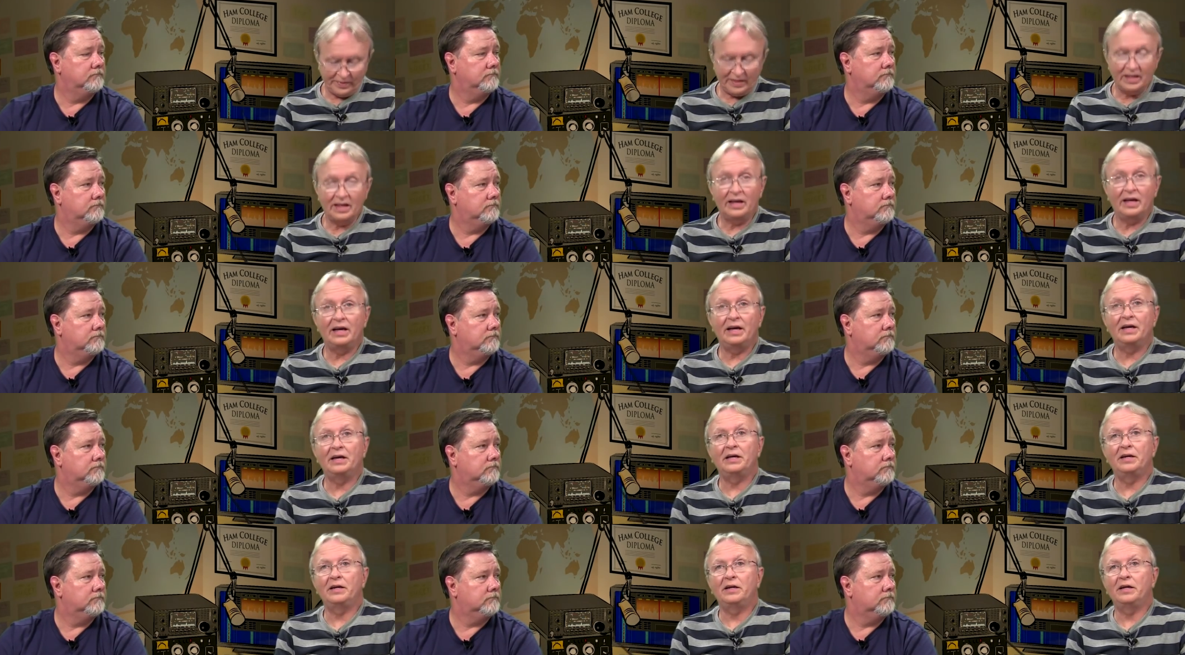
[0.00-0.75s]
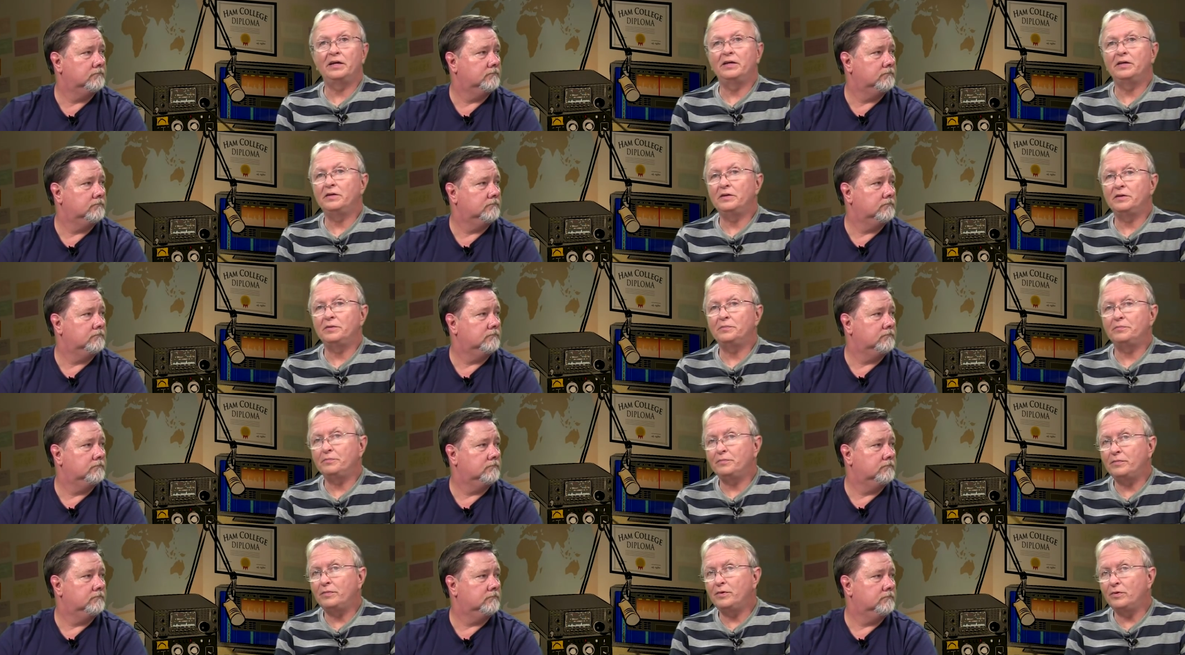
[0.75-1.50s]
Speaker 1: And
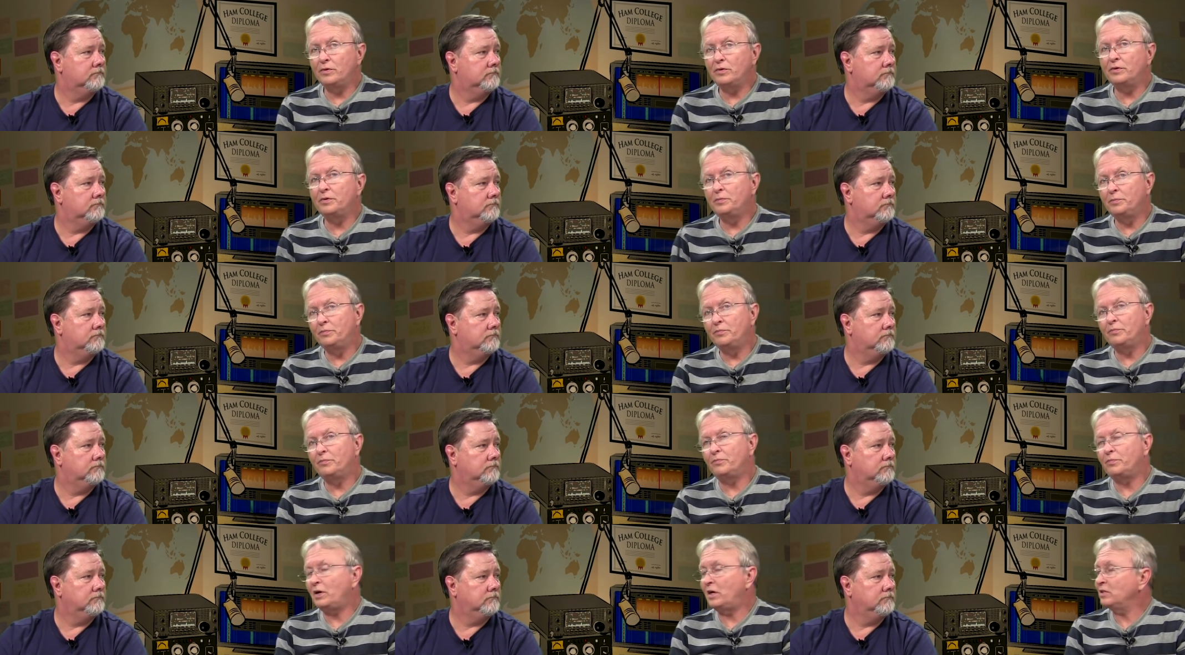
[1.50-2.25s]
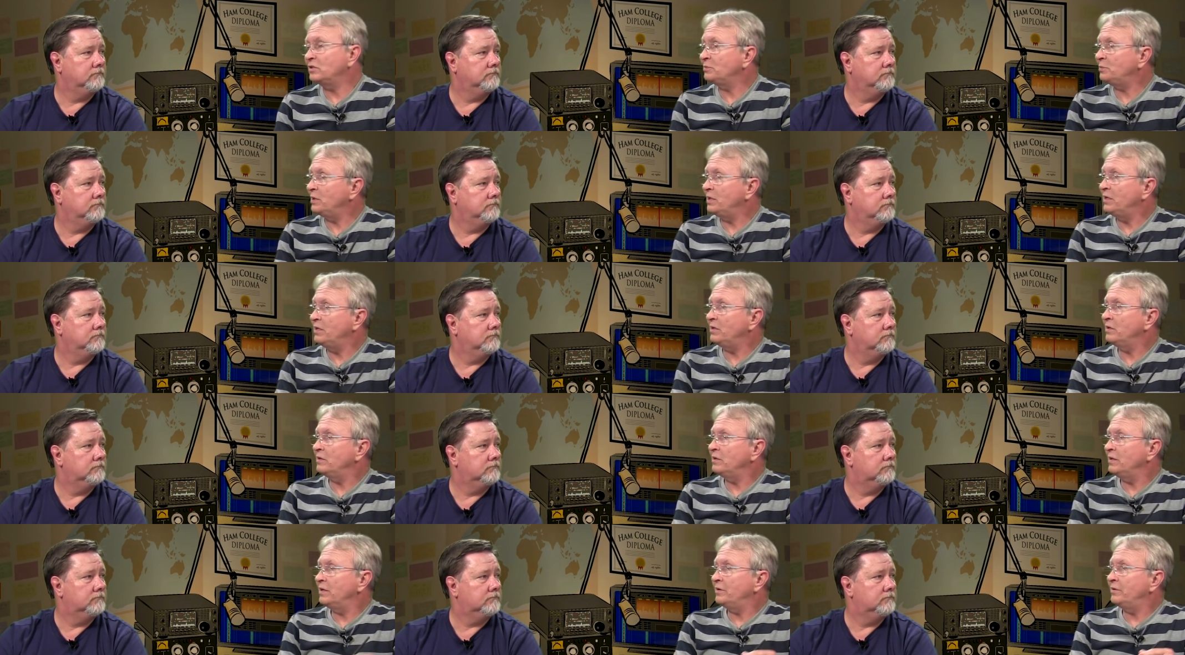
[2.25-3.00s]
you could possibly
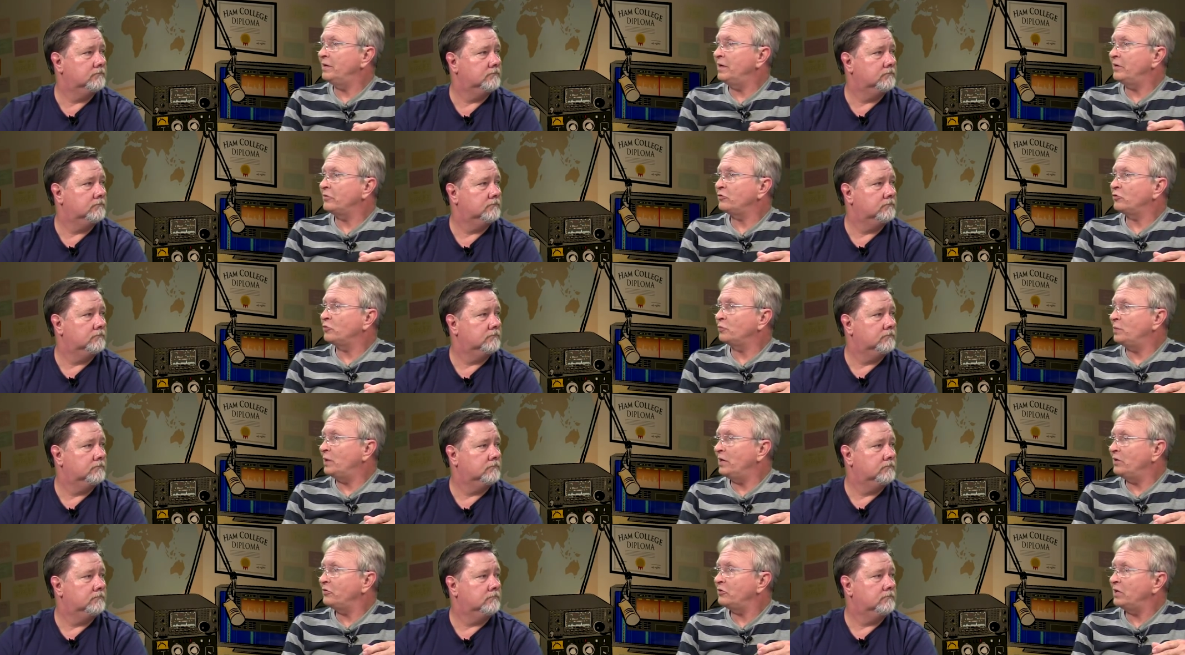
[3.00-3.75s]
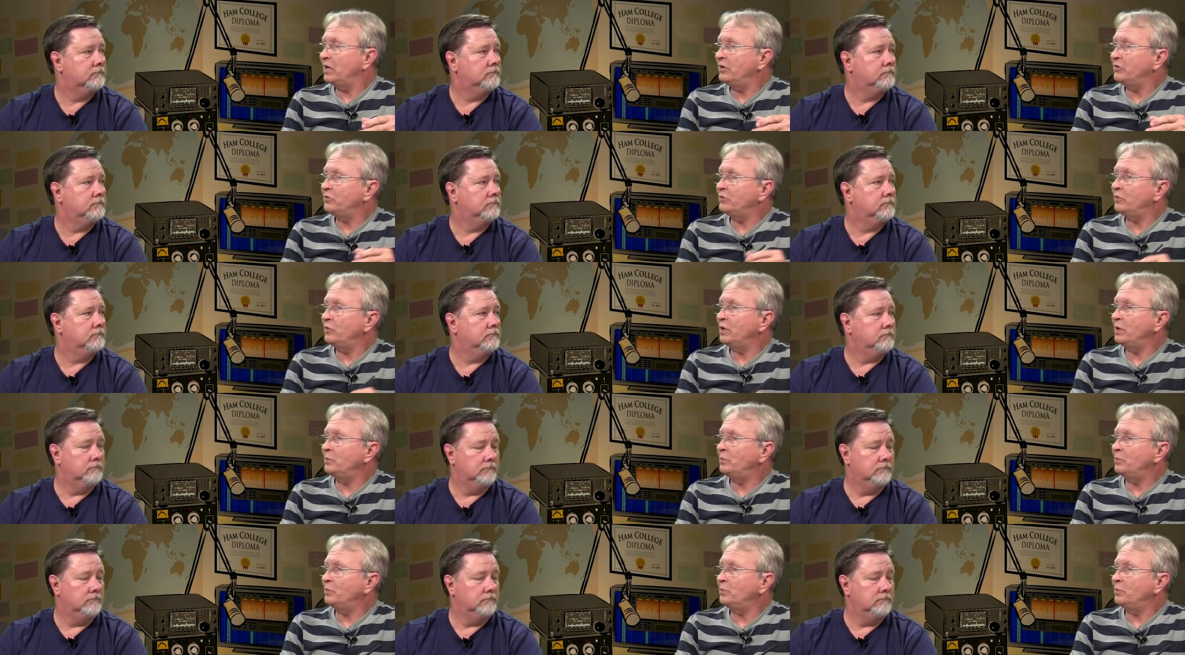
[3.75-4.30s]
hear the International Space Station when it